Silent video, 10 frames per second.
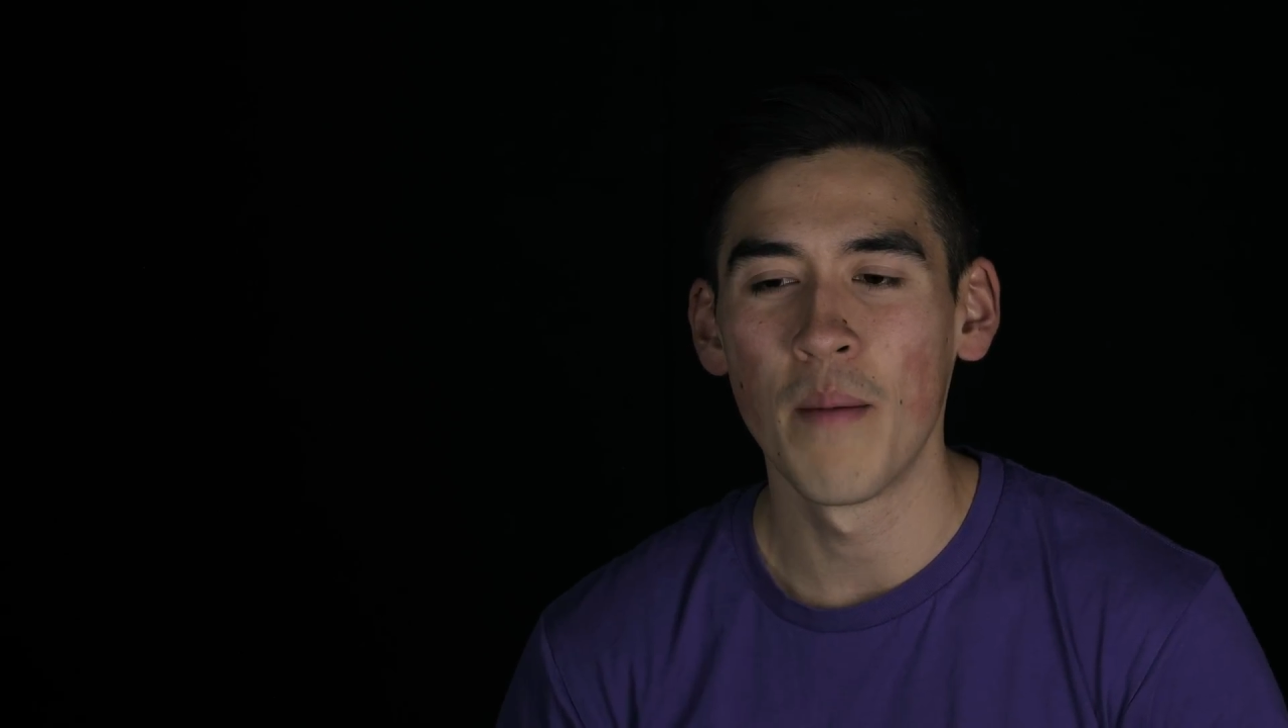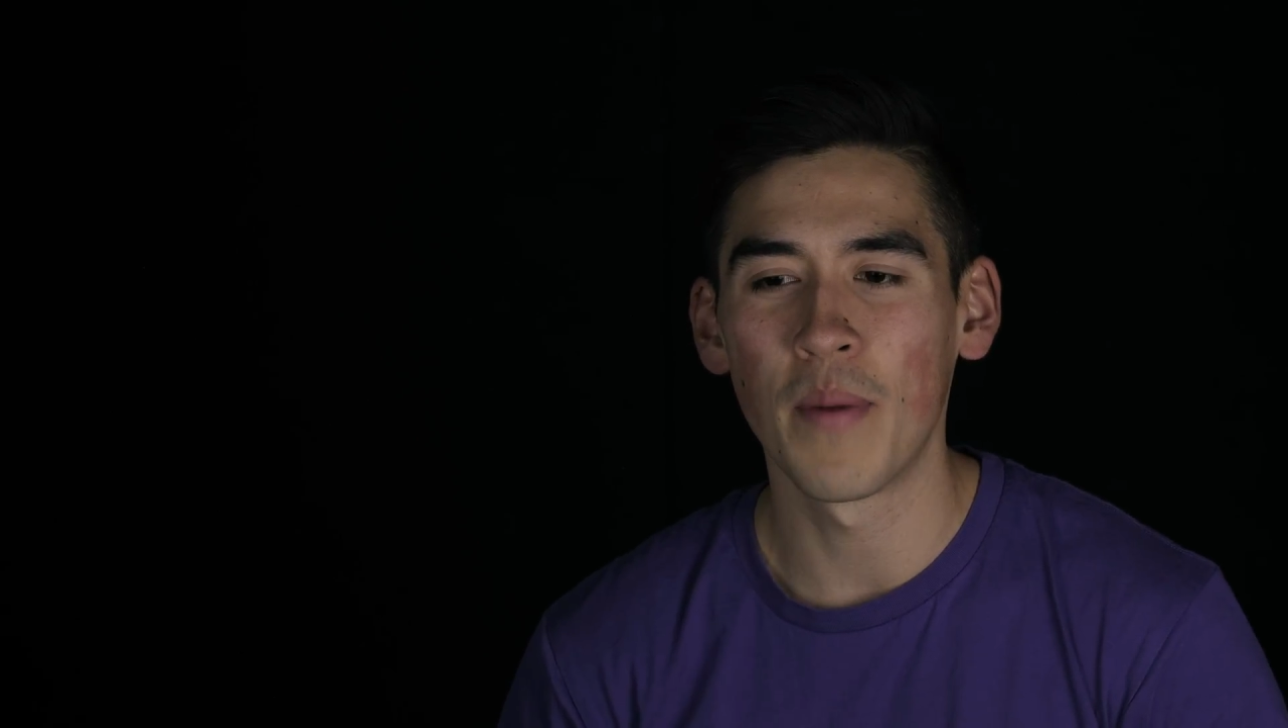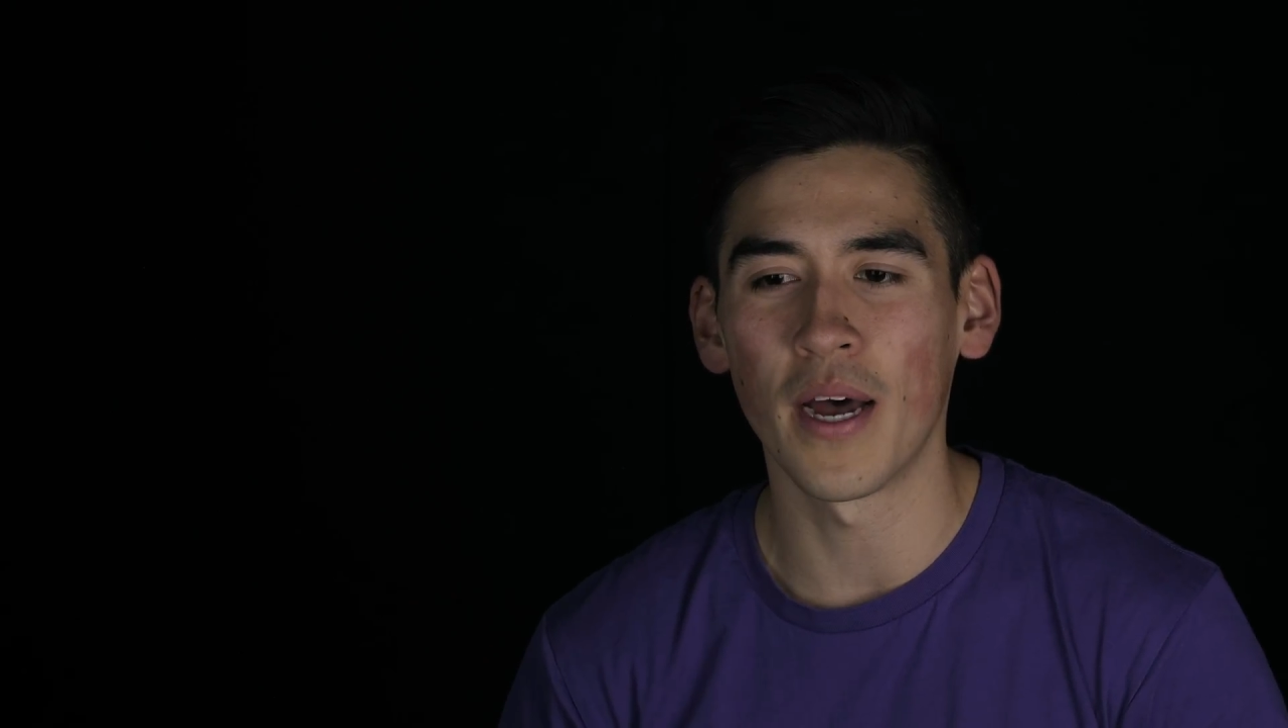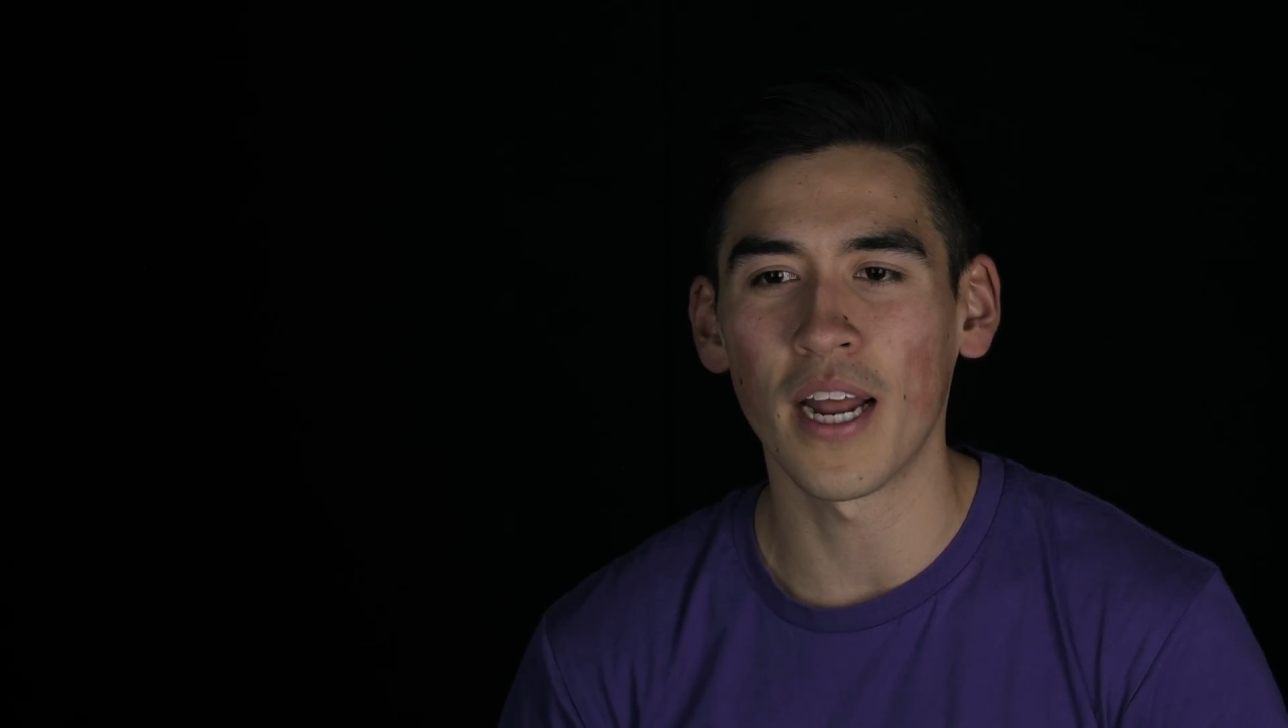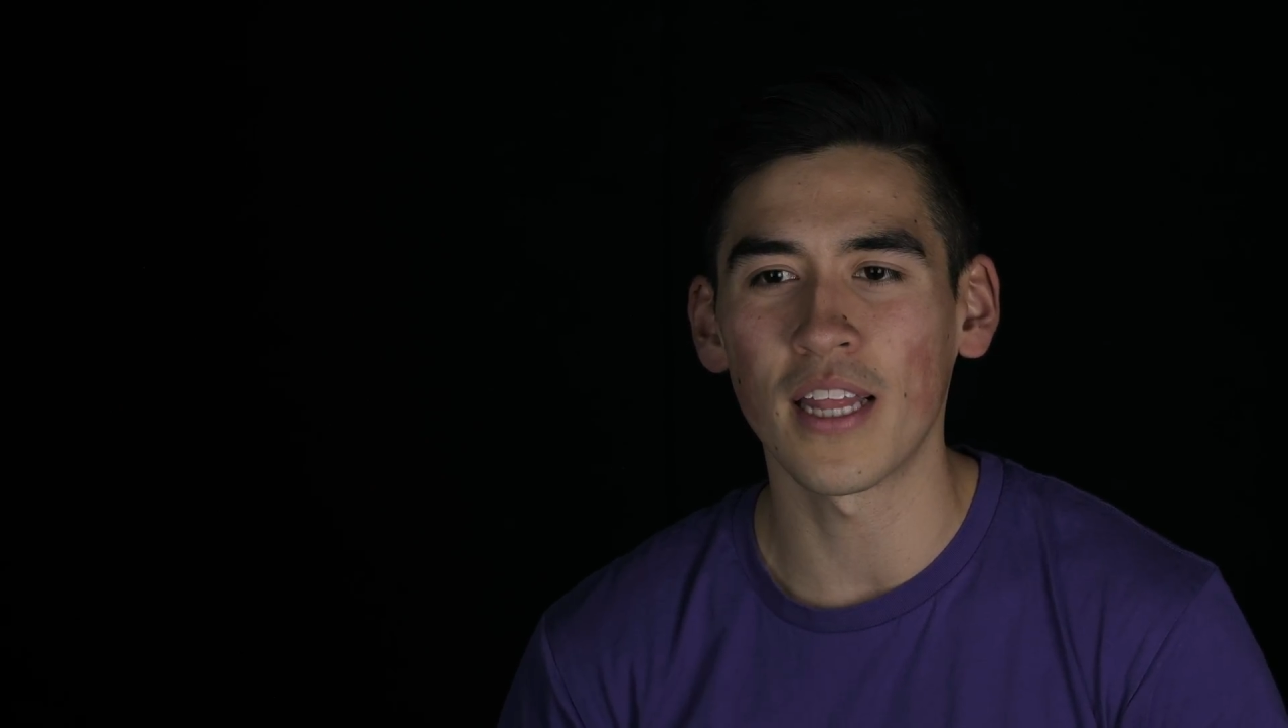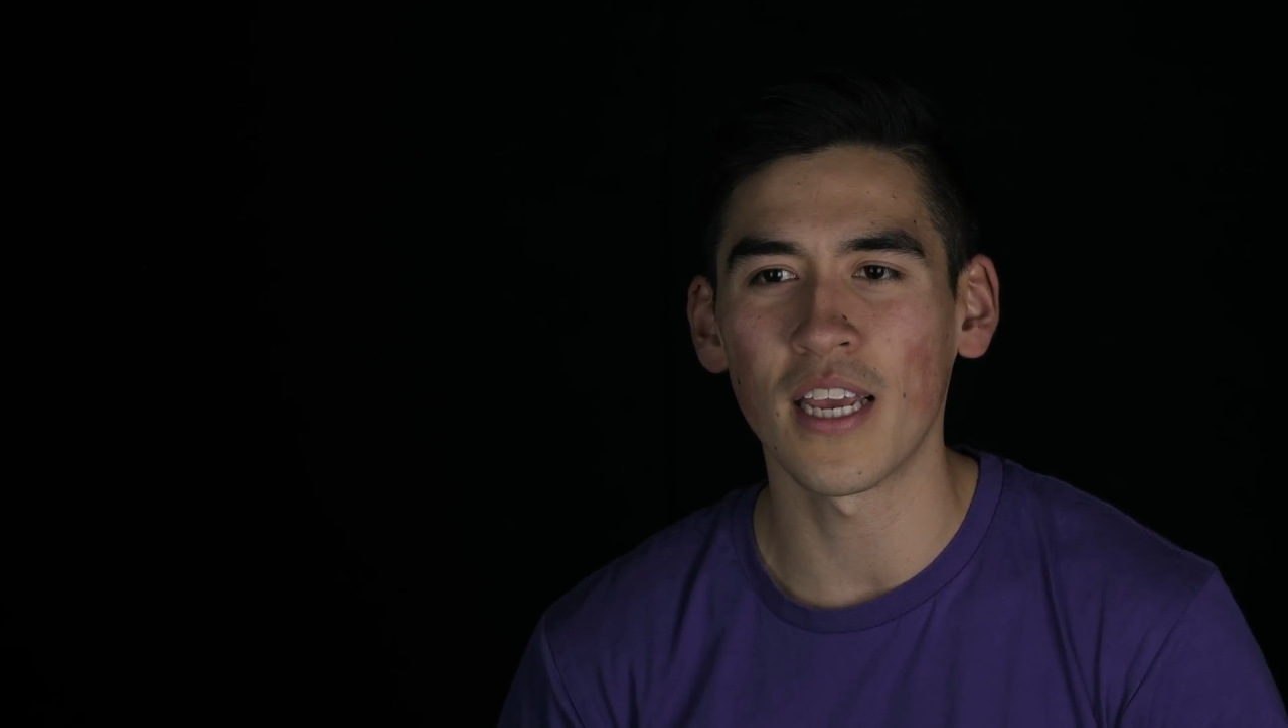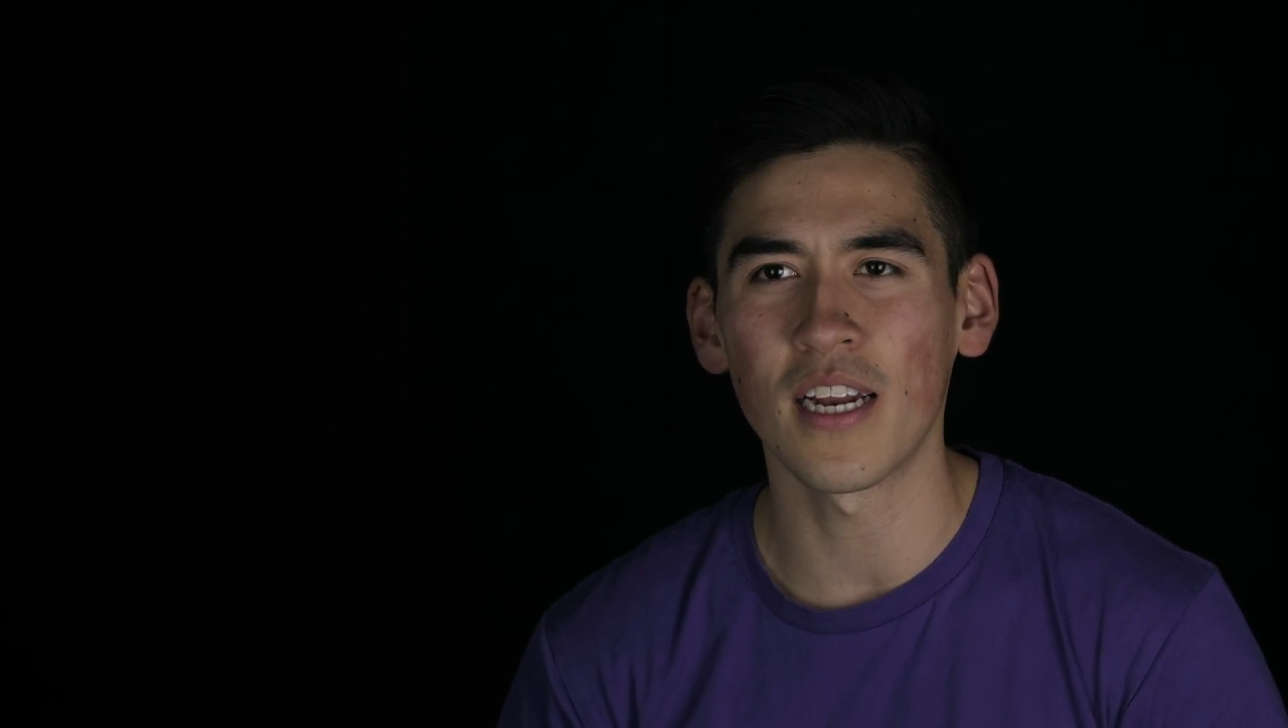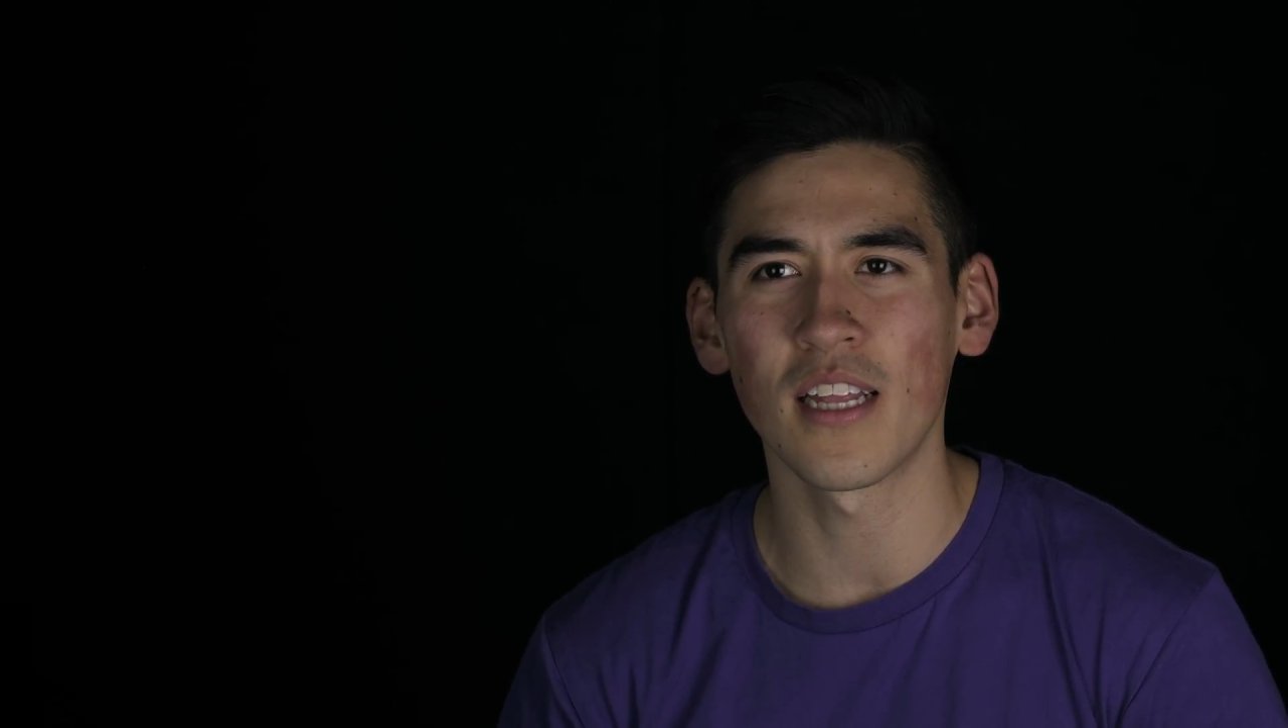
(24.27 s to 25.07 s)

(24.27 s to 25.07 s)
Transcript: But at the end